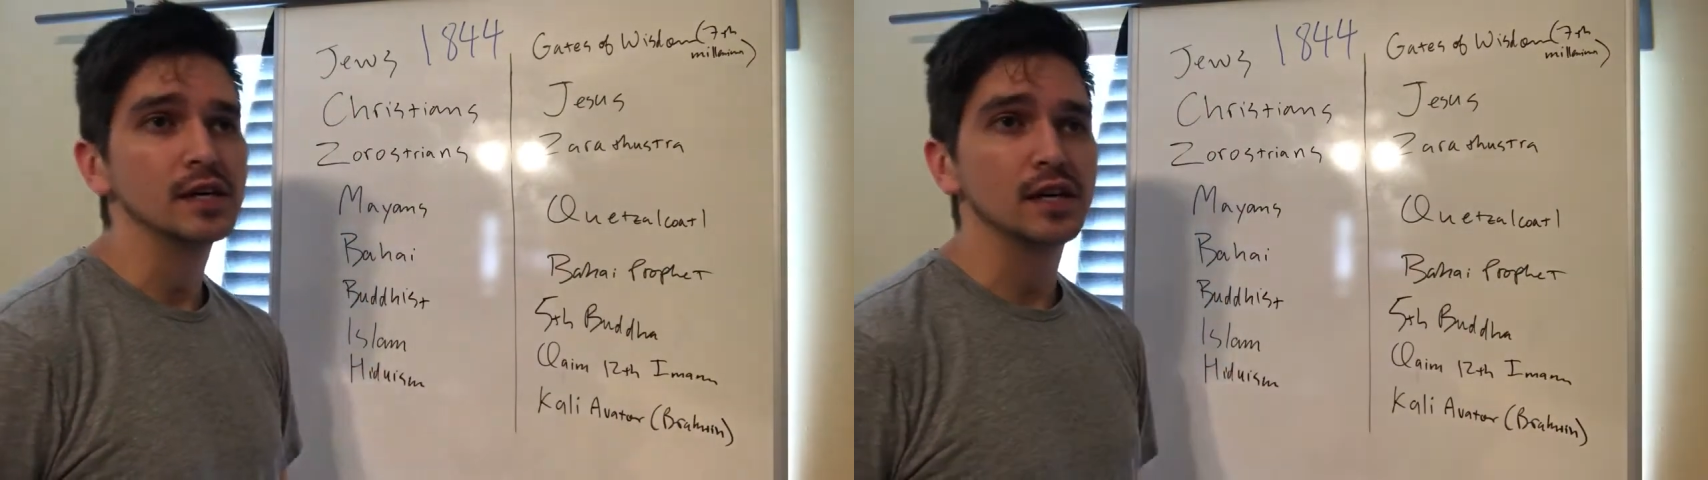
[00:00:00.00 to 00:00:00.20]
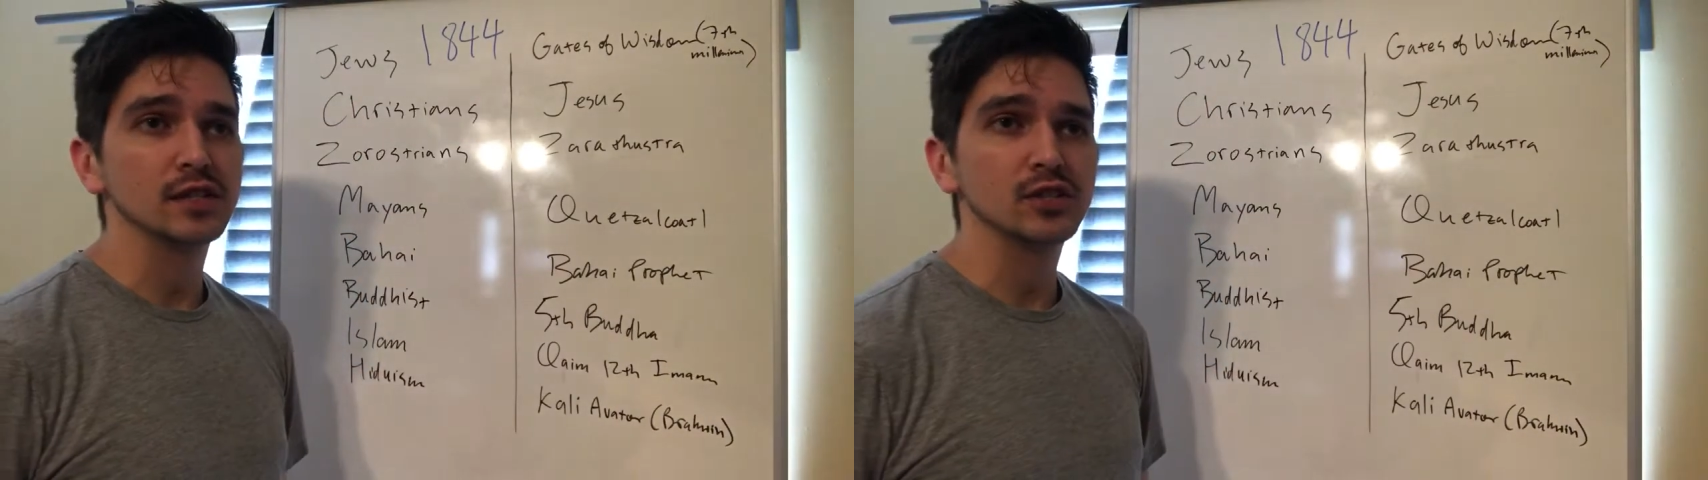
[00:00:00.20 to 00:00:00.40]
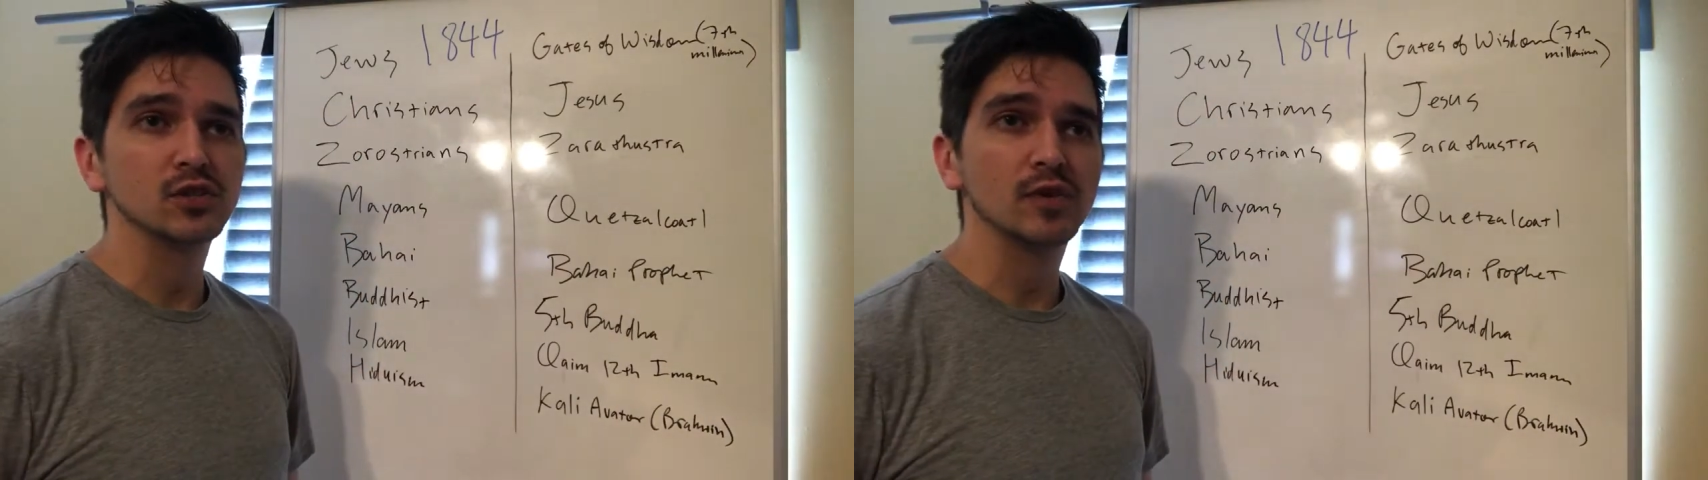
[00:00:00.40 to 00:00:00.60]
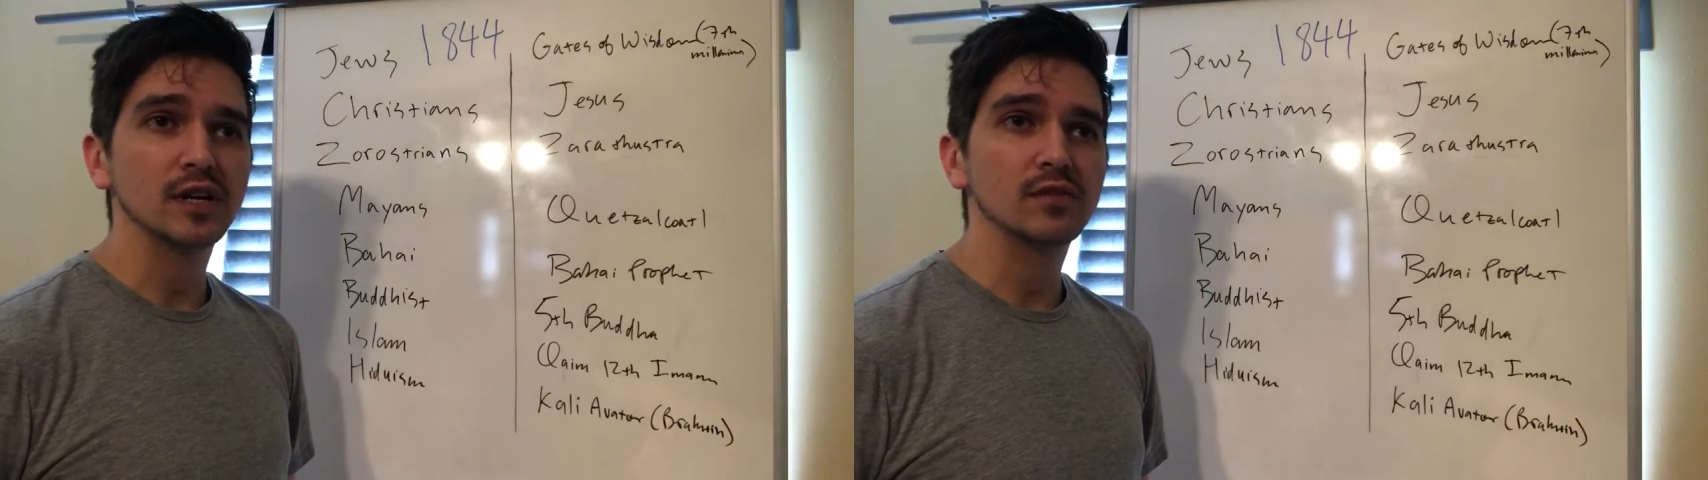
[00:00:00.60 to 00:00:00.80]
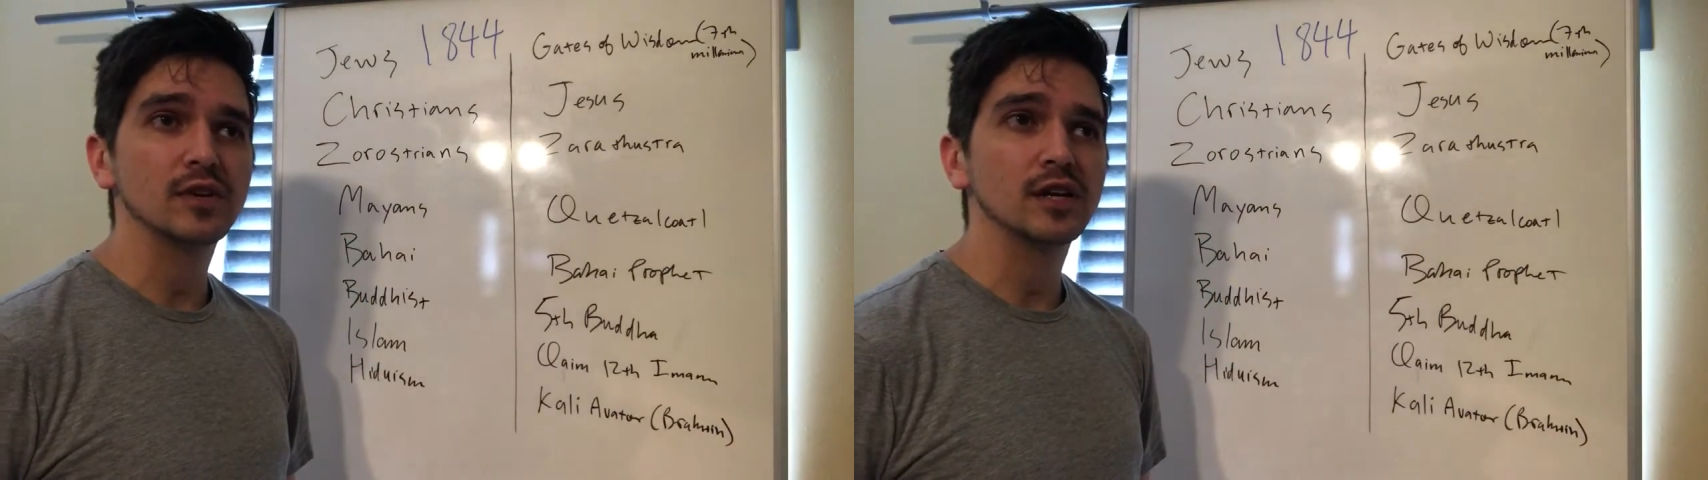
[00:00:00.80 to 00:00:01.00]
Unto
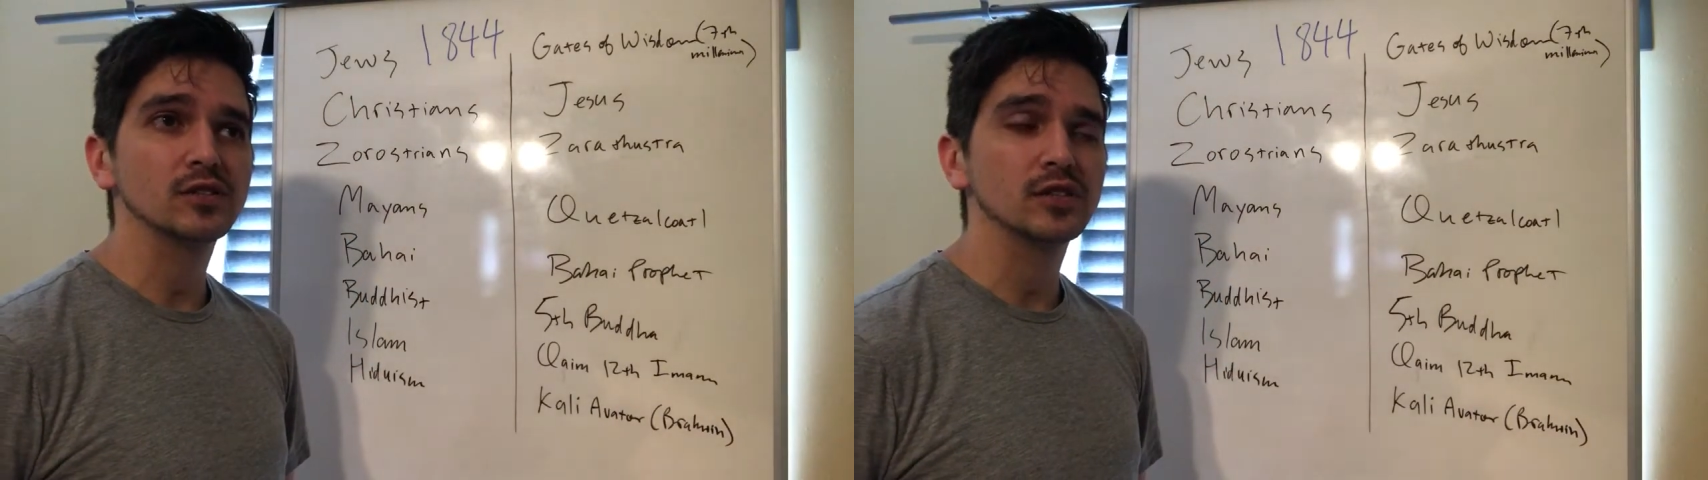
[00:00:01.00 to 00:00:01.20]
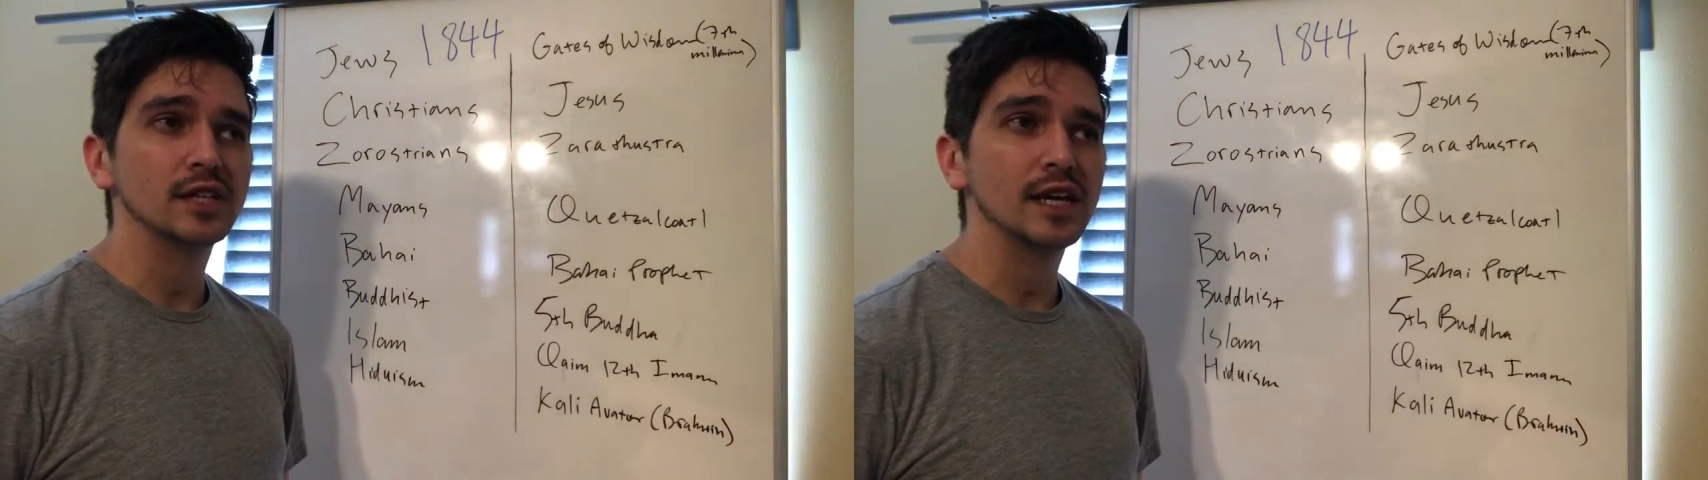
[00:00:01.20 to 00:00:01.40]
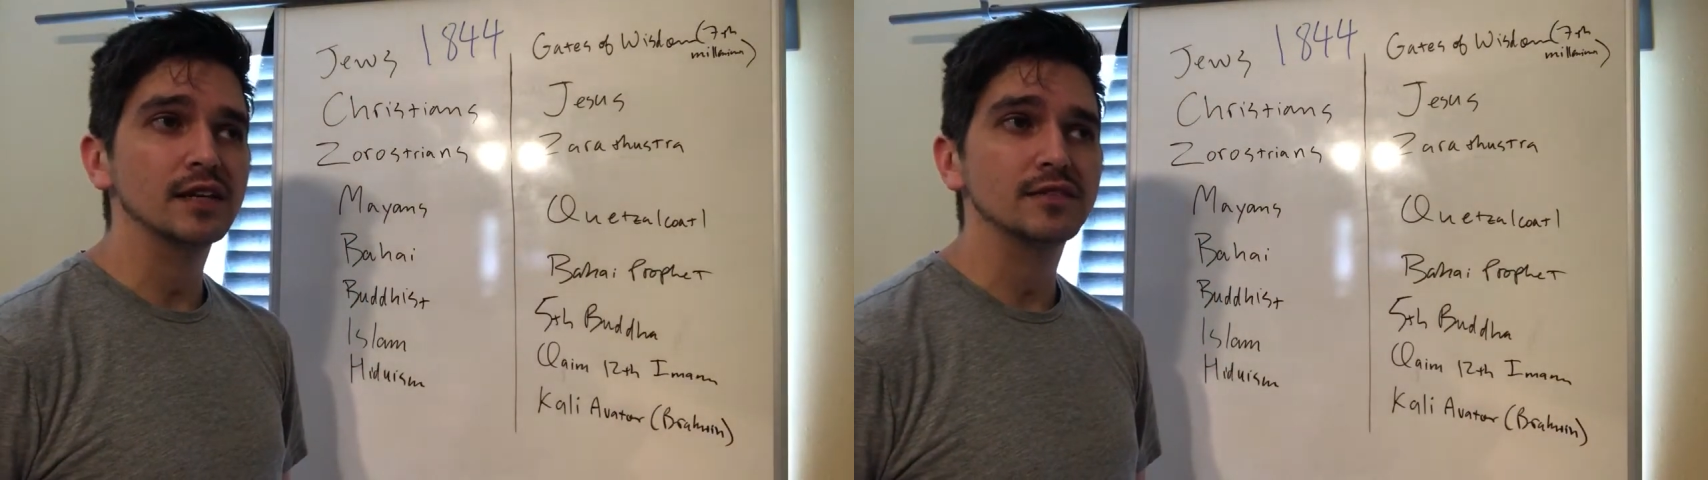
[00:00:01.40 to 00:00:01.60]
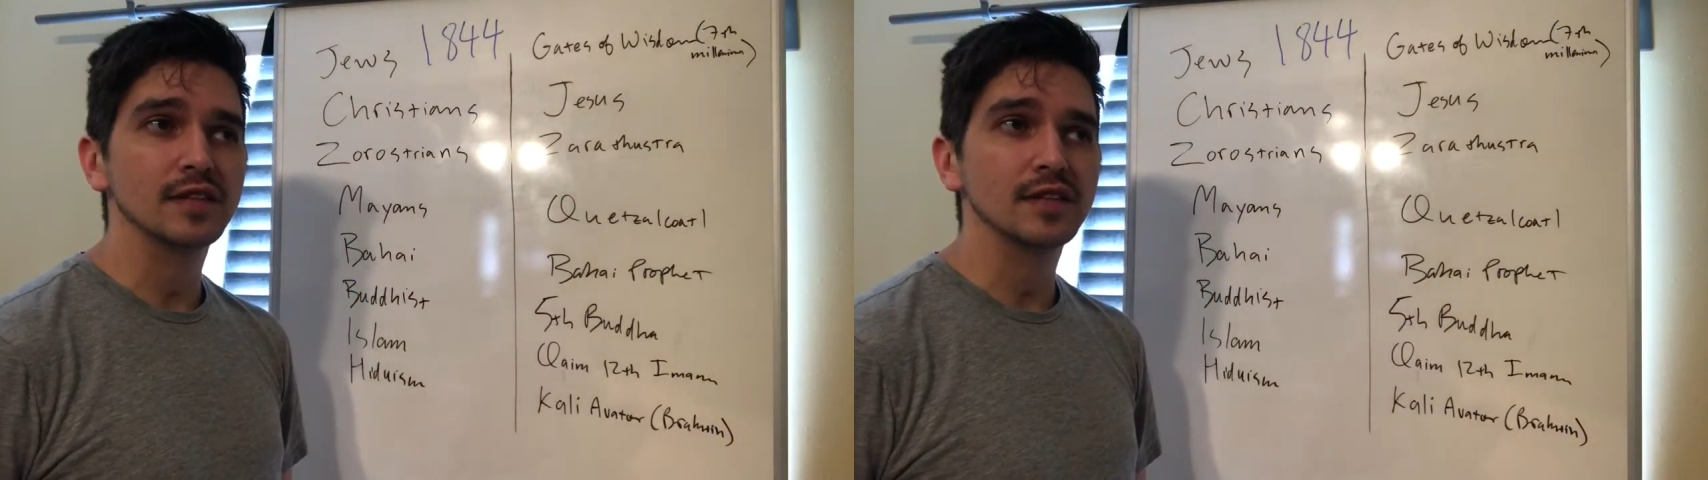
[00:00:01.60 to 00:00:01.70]
2300 days,